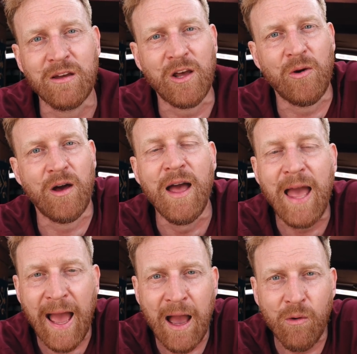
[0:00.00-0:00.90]
Kadoa
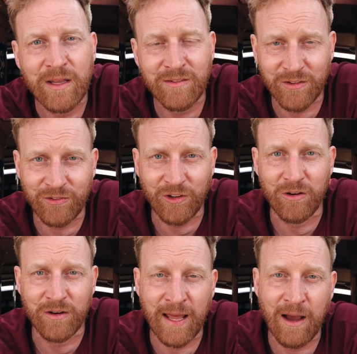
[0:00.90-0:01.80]
out into the
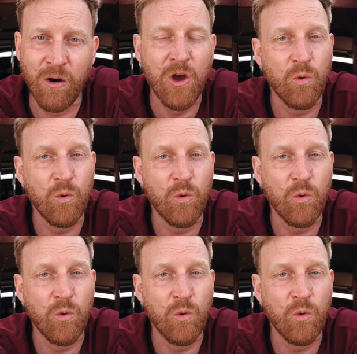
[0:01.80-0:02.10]
Solent now.